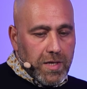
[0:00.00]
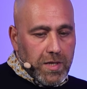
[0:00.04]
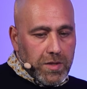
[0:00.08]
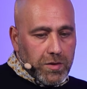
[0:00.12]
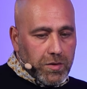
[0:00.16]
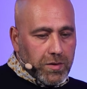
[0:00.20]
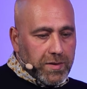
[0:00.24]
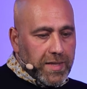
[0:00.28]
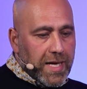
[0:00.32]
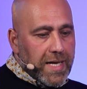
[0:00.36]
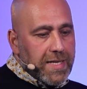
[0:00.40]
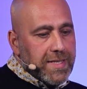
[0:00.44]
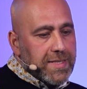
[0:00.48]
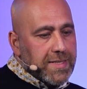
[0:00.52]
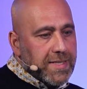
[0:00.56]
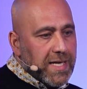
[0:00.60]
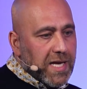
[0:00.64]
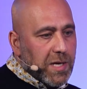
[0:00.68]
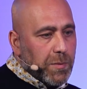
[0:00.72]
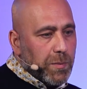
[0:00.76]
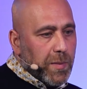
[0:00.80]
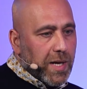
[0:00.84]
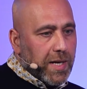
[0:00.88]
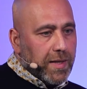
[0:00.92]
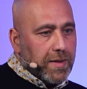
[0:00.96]
So that
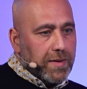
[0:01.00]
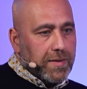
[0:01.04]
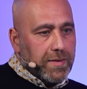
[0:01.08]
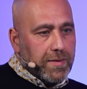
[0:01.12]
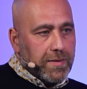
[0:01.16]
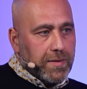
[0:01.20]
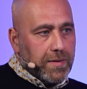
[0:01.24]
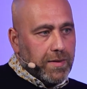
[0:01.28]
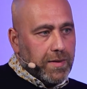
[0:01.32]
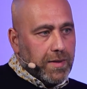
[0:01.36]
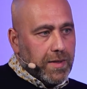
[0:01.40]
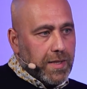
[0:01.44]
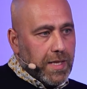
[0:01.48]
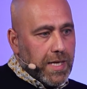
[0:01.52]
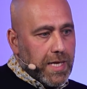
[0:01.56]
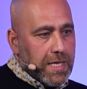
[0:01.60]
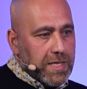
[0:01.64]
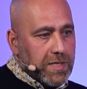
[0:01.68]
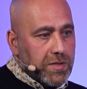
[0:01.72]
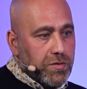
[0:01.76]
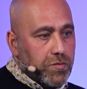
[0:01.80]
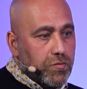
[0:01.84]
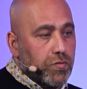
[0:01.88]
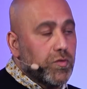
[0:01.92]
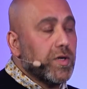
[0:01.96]
segment
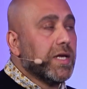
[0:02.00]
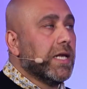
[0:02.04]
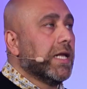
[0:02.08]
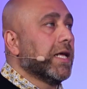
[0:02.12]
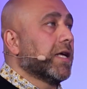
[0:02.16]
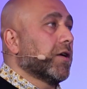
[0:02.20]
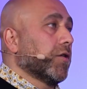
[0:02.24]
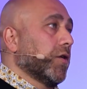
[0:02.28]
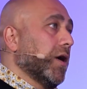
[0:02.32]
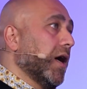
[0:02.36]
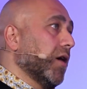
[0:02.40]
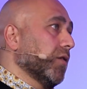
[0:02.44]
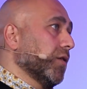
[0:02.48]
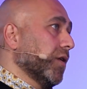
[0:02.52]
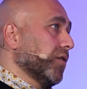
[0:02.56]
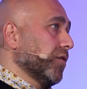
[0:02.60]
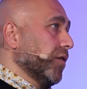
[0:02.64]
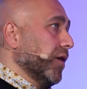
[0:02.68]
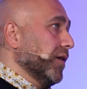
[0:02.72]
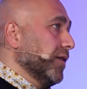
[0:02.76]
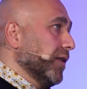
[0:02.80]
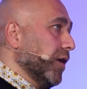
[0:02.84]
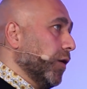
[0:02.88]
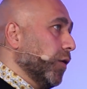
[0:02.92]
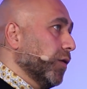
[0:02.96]
is really crowded
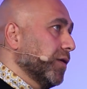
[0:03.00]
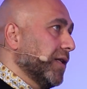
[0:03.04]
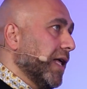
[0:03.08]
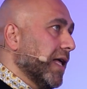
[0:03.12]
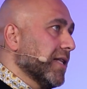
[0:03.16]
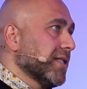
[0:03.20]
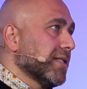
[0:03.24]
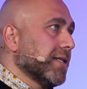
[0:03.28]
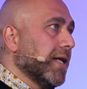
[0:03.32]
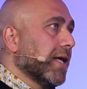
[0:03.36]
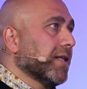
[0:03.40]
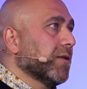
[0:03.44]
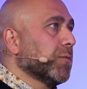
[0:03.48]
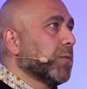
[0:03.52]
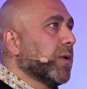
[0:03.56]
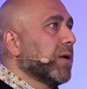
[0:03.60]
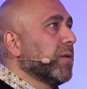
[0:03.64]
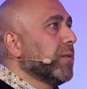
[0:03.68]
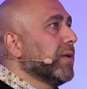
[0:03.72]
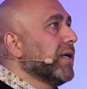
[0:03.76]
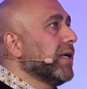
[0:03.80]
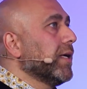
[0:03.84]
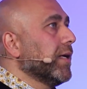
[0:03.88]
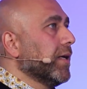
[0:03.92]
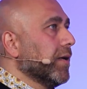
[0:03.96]
right now. That's not where
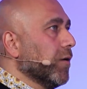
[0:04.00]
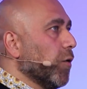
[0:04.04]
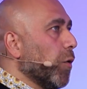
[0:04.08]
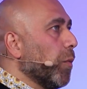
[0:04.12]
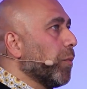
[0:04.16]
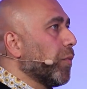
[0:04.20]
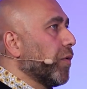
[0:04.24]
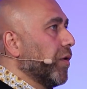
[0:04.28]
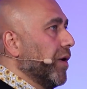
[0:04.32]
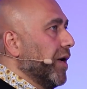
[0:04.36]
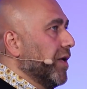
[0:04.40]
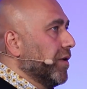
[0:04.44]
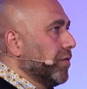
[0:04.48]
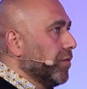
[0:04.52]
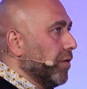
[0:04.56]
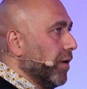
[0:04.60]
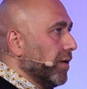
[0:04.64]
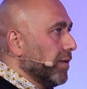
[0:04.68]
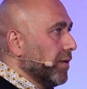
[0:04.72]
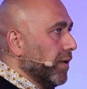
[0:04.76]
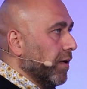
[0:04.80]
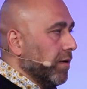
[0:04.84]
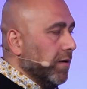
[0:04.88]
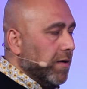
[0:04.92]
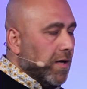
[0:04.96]
we operate
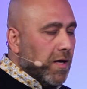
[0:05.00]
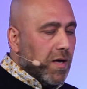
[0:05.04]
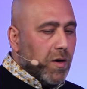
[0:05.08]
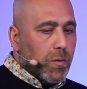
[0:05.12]
right now.